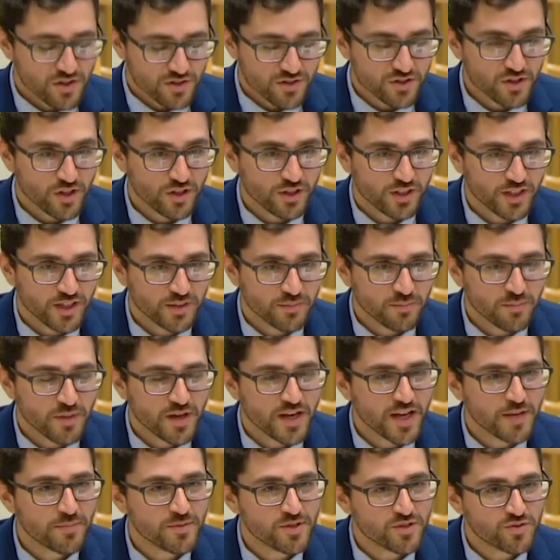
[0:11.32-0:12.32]
Certainly.
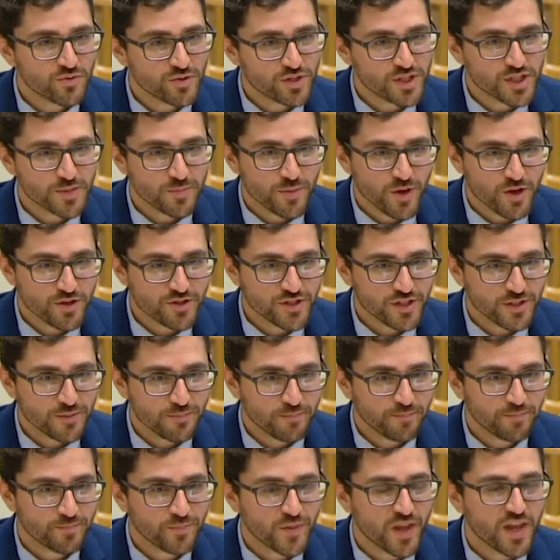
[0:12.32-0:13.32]
My name is Richie
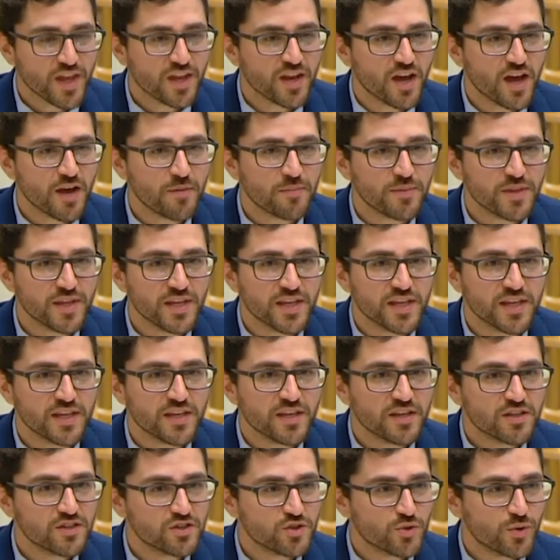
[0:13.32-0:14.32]
Mercian, and I'm the
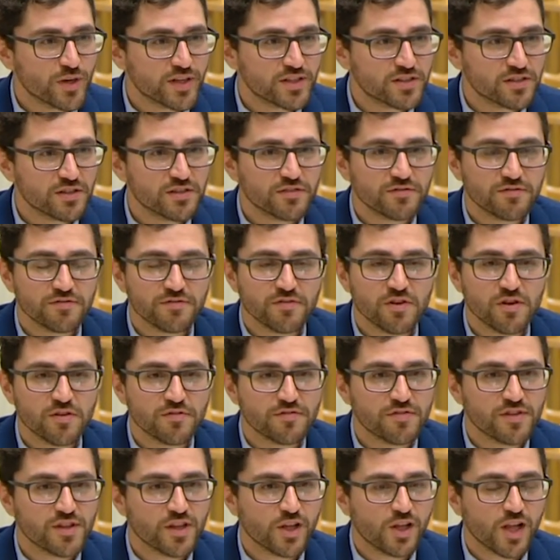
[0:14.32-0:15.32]
Director
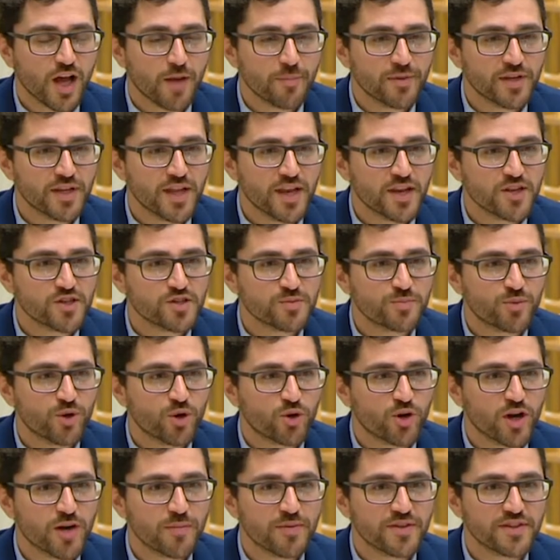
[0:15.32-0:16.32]
for the Climate and Energy
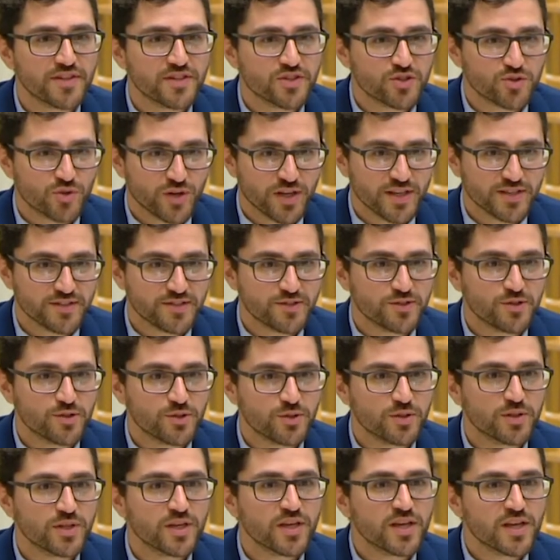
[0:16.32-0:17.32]
Program at the Australian
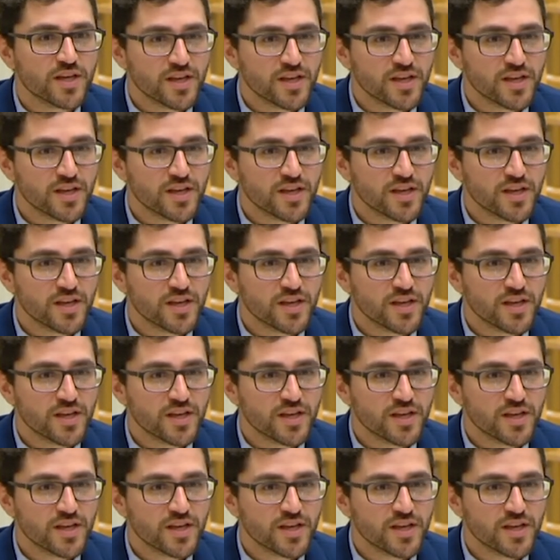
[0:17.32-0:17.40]
Institute,